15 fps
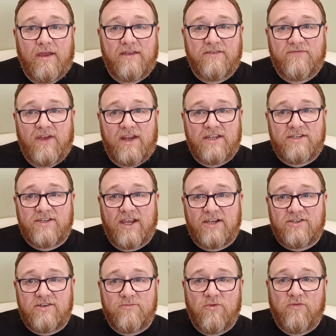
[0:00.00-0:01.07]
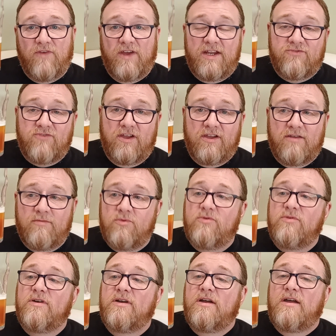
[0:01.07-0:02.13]
It's very sessionable, very
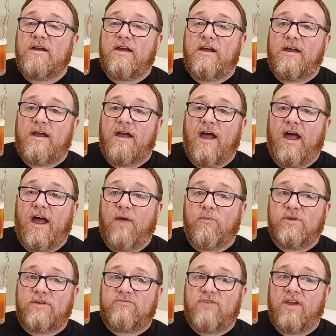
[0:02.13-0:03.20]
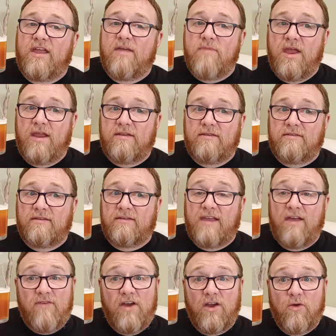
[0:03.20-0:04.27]
drinkable. I would recommend
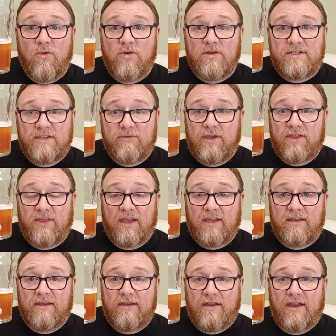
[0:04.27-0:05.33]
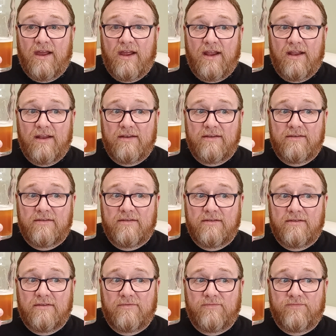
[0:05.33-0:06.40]
give it a go and see what you think, and
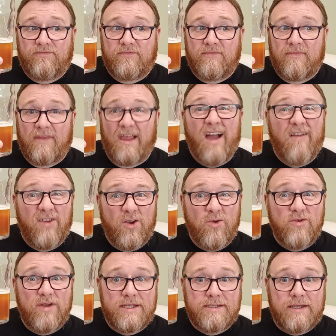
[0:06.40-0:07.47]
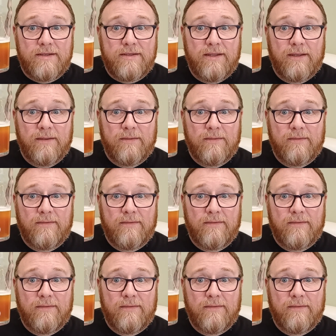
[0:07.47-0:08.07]
have a go on a Sunday.